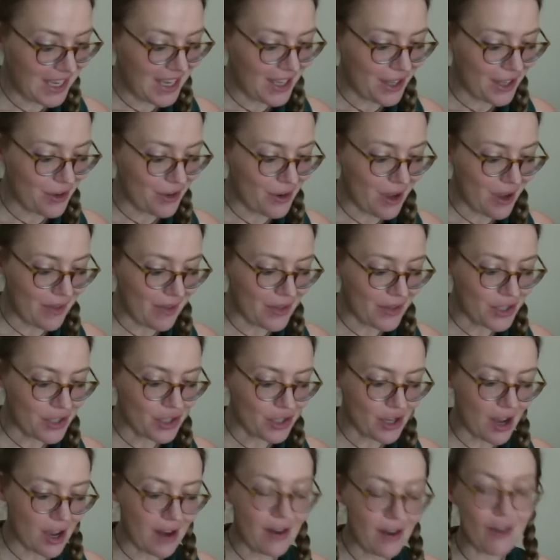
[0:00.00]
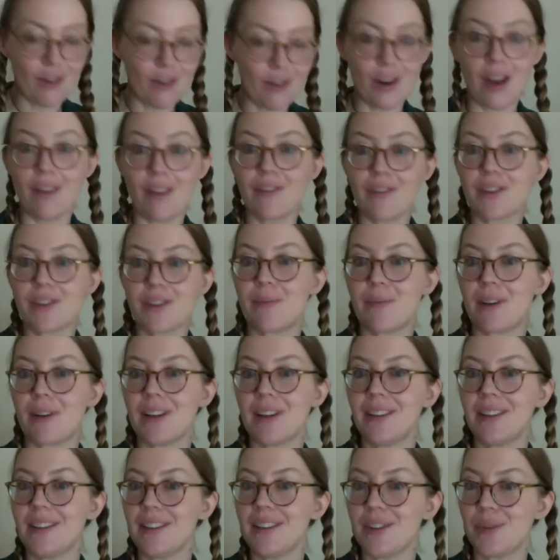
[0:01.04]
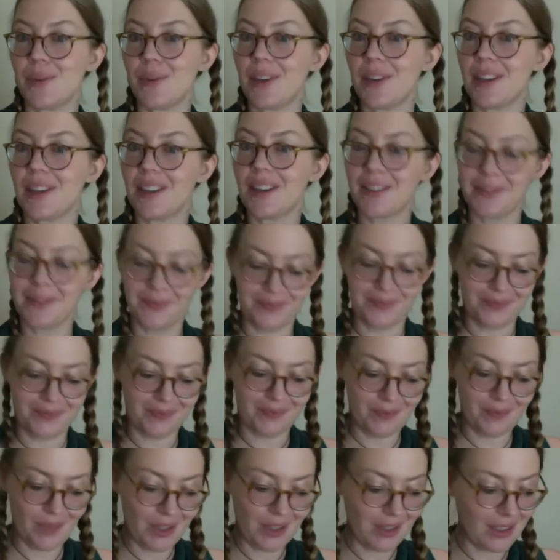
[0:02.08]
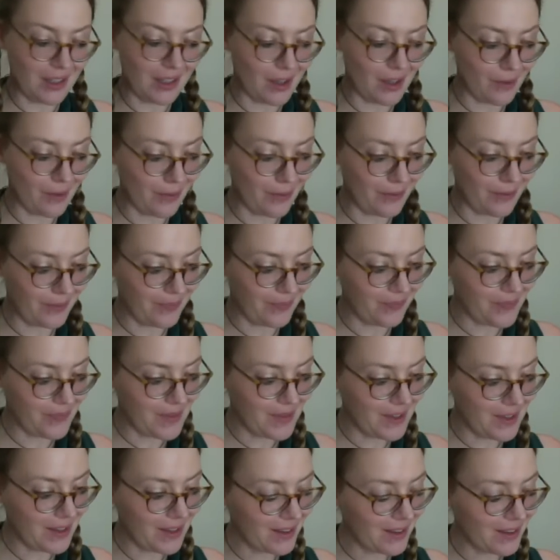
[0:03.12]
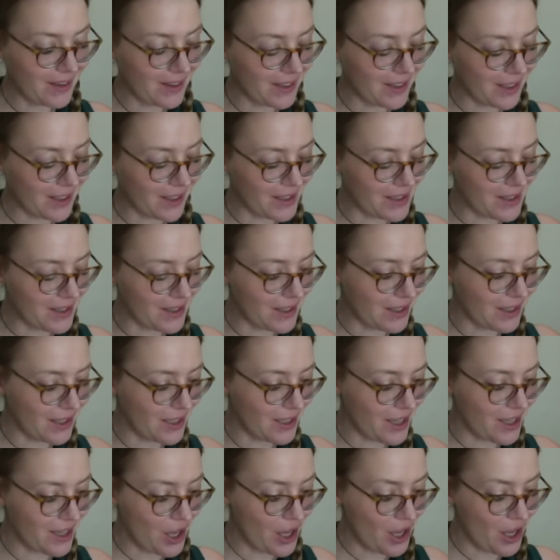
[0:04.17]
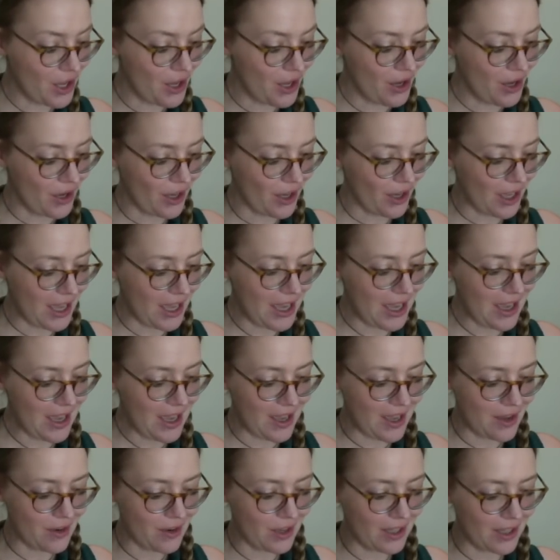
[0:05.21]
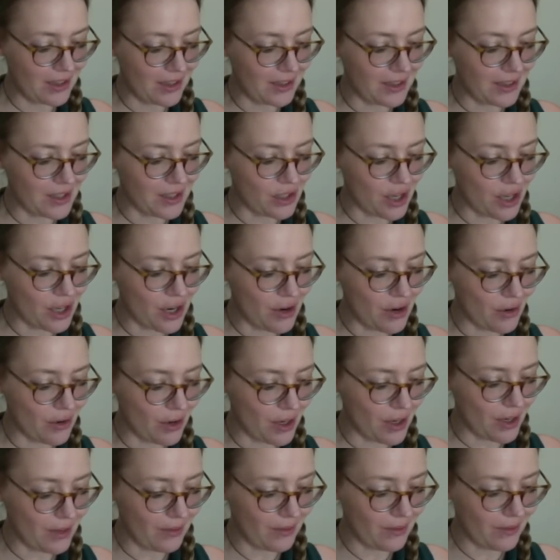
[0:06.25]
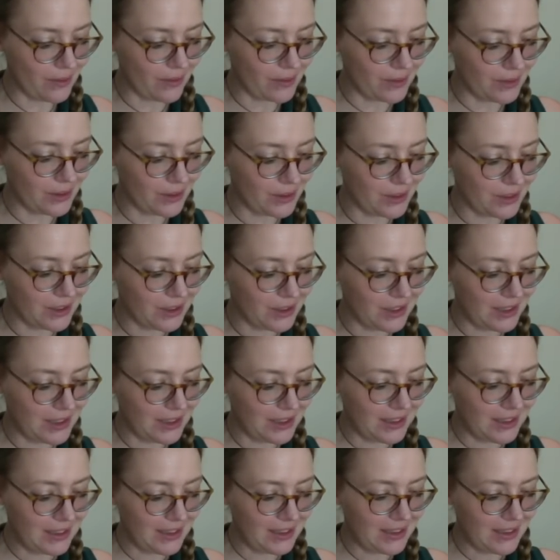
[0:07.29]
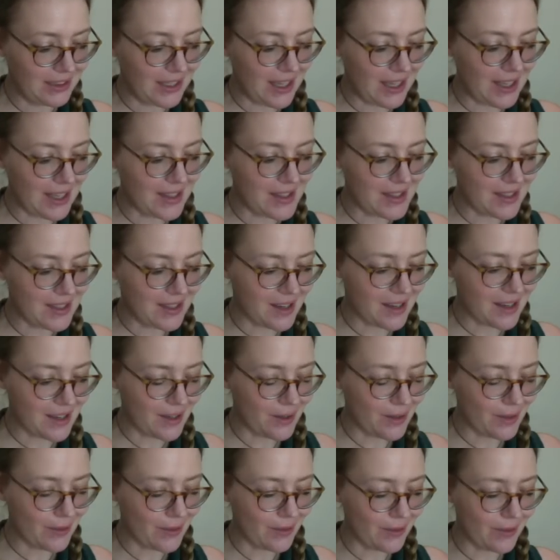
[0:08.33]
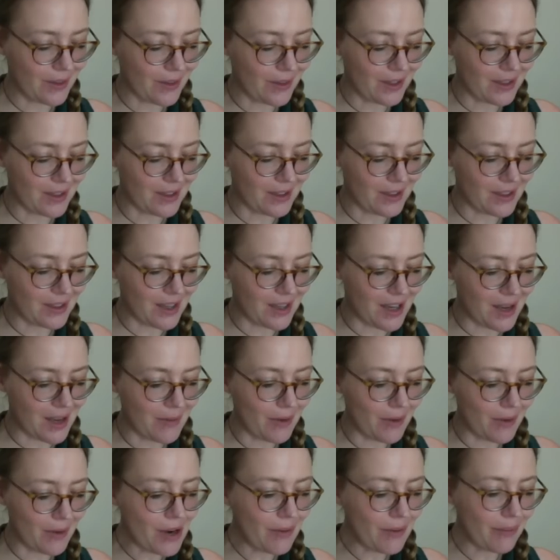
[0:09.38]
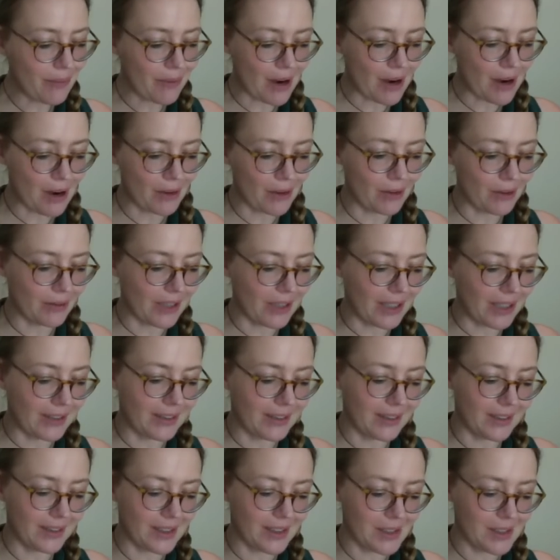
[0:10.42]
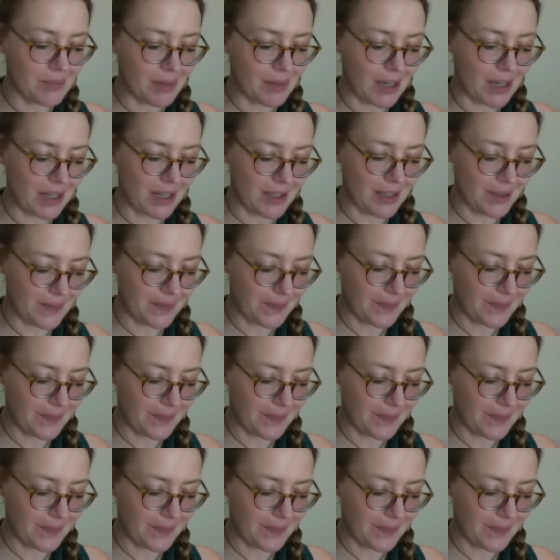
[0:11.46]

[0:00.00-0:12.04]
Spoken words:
you have shadow love spread this week with the love crystal. Okay, you get the shadow love. That's I'm kind of proud of that spread.